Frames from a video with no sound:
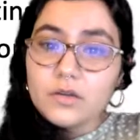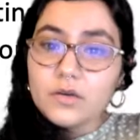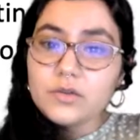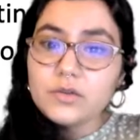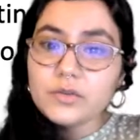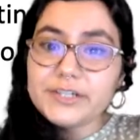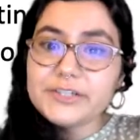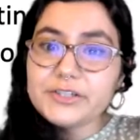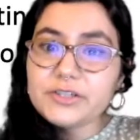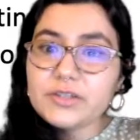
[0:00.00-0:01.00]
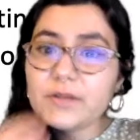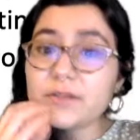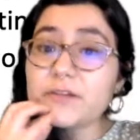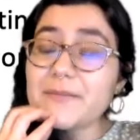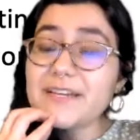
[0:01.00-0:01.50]
the research that
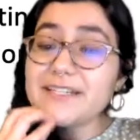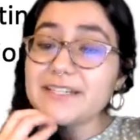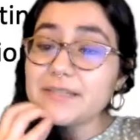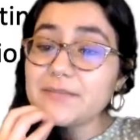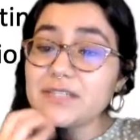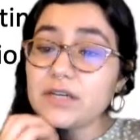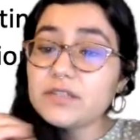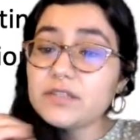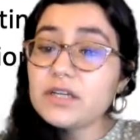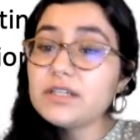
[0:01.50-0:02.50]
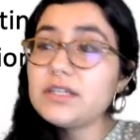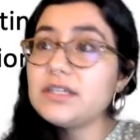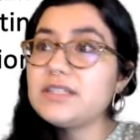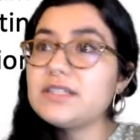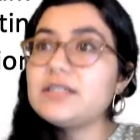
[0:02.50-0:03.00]
they're basing themselves on
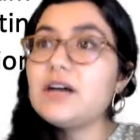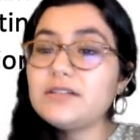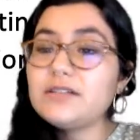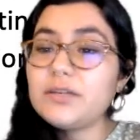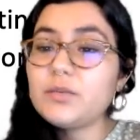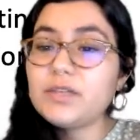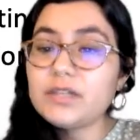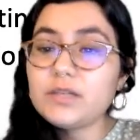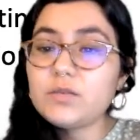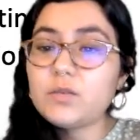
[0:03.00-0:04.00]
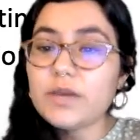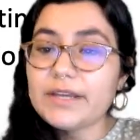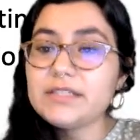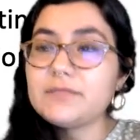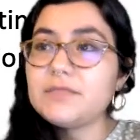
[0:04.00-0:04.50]
is not like we can
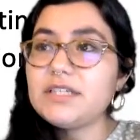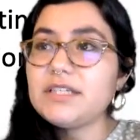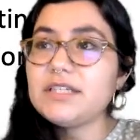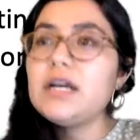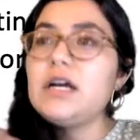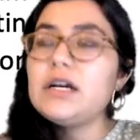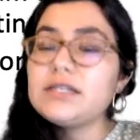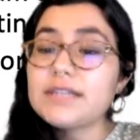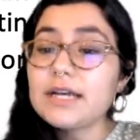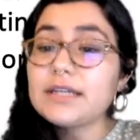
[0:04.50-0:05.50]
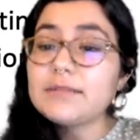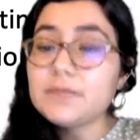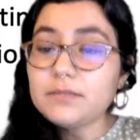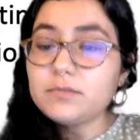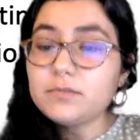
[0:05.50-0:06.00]
randomly assign
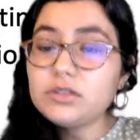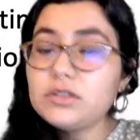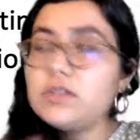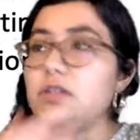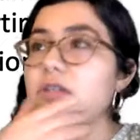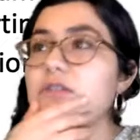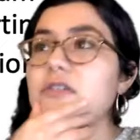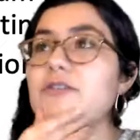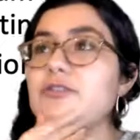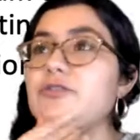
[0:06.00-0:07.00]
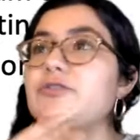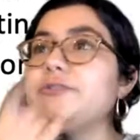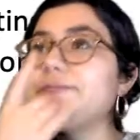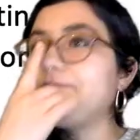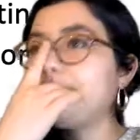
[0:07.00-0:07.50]
people to